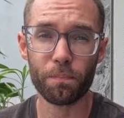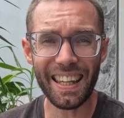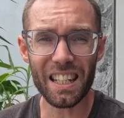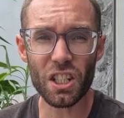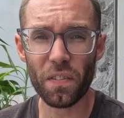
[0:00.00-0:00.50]

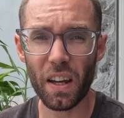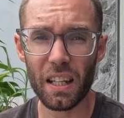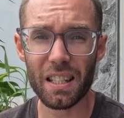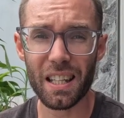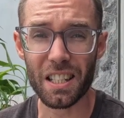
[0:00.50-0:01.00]
Each
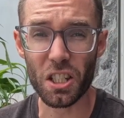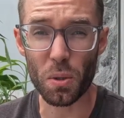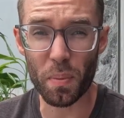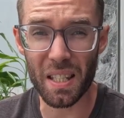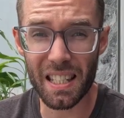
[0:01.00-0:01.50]
phase has a
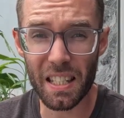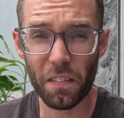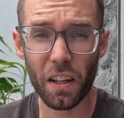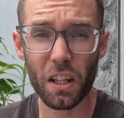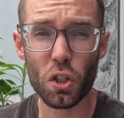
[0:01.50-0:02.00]

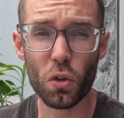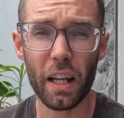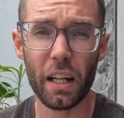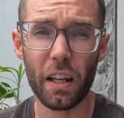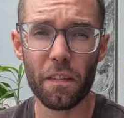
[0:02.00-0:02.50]
specific
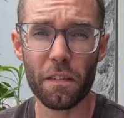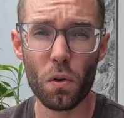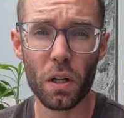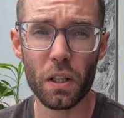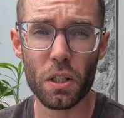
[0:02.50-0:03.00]
training
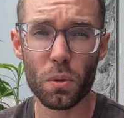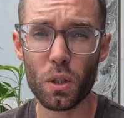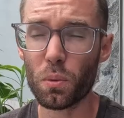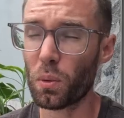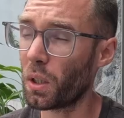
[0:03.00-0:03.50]
focus,
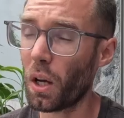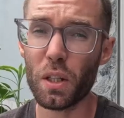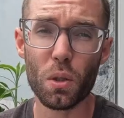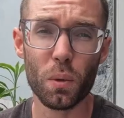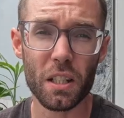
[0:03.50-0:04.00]
which we'll go
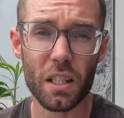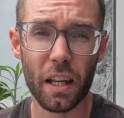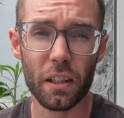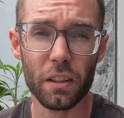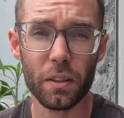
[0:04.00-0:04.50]
into in a
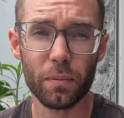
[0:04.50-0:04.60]
second.